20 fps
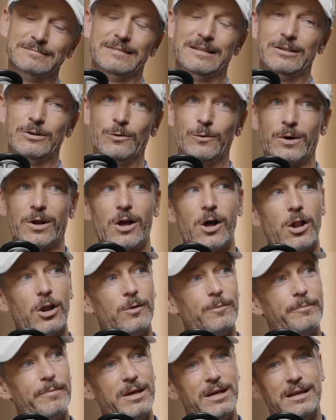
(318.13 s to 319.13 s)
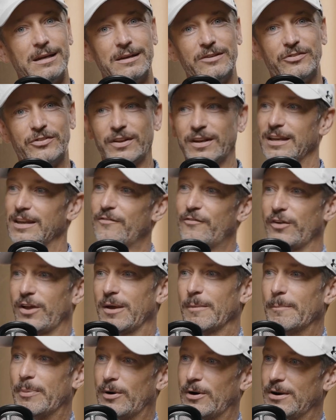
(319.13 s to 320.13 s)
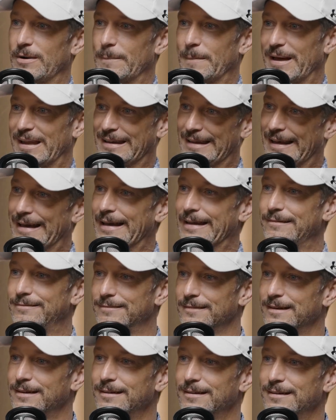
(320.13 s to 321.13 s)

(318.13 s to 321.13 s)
I don't recall them being a significant part of my life.